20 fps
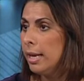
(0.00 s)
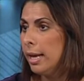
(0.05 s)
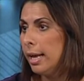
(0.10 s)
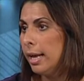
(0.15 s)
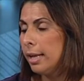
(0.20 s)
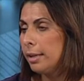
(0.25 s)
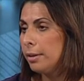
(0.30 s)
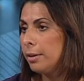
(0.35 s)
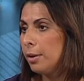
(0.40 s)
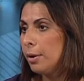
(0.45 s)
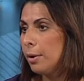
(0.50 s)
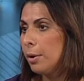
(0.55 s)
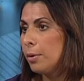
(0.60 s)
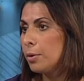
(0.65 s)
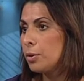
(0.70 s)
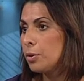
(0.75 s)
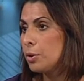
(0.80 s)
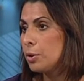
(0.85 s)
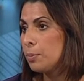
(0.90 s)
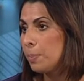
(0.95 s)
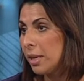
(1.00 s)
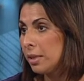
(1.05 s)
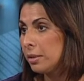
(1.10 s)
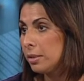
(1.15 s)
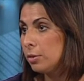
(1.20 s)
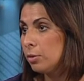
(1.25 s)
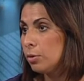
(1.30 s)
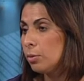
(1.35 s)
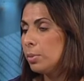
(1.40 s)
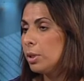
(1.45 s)
and
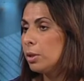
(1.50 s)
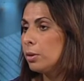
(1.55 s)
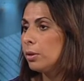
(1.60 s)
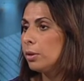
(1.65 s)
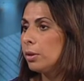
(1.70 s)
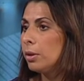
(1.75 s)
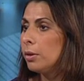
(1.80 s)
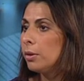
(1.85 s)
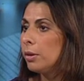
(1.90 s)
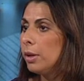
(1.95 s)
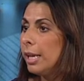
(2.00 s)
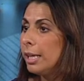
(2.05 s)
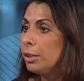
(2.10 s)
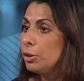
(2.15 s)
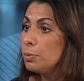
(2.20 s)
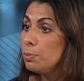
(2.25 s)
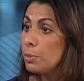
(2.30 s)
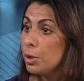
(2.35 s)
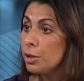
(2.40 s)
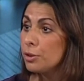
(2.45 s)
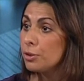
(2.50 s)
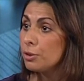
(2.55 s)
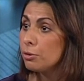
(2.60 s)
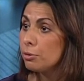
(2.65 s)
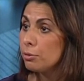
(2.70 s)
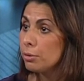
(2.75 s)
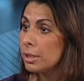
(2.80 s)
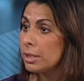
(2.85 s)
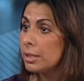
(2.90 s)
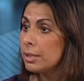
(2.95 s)
suspected to be alleged
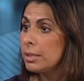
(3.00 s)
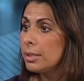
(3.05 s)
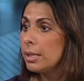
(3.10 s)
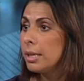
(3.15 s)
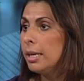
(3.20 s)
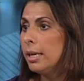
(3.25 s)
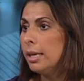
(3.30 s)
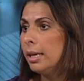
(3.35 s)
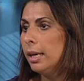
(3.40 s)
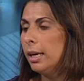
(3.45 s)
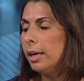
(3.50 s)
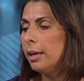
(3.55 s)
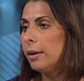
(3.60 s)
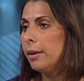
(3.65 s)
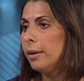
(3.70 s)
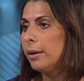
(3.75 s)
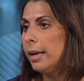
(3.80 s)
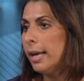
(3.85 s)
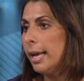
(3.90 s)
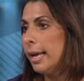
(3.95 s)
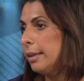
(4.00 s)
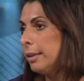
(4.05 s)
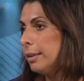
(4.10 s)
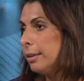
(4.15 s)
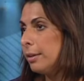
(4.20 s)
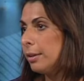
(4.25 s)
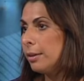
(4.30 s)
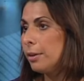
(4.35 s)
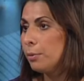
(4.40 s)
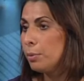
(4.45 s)
mercenaries.
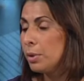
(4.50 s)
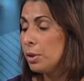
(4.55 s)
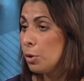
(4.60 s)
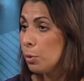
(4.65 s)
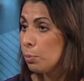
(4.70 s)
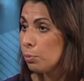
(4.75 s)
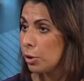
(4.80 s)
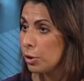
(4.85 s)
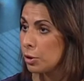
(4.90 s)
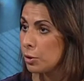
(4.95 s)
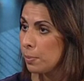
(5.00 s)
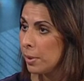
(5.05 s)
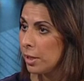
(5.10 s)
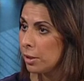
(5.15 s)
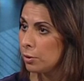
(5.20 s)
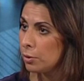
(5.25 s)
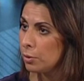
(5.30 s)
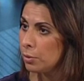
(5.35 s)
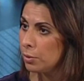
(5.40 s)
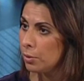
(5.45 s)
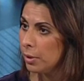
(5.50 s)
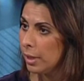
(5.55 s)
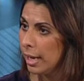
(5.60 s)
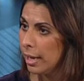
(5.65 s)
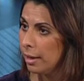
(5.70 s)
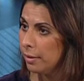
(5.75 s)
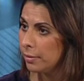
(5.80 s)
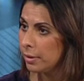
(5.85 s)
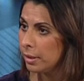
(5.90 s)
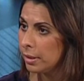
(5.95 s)
With no prospect to
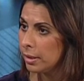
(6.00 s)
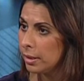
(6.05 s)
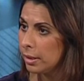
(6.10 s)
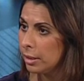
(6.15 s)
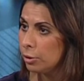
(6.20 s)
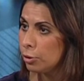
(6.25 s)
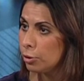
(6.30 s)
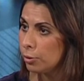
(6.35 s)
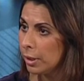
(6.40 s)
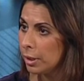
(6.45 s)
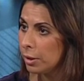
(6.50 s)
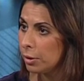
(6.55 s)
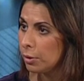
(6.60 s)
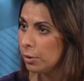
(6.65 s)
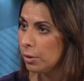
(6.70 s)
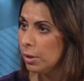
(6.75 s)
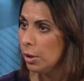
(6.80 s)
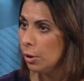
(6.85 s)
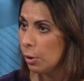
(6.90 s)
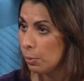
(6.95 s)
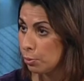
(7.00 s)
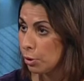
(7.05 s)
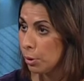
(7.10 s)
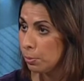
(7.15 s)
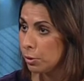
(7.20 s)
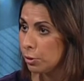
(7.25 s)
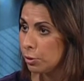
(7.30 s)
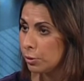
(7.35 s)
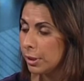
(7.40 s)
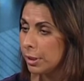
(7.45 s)
have a trial, a
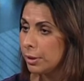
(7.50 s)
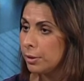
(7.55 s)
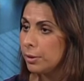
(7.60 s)
proper trial.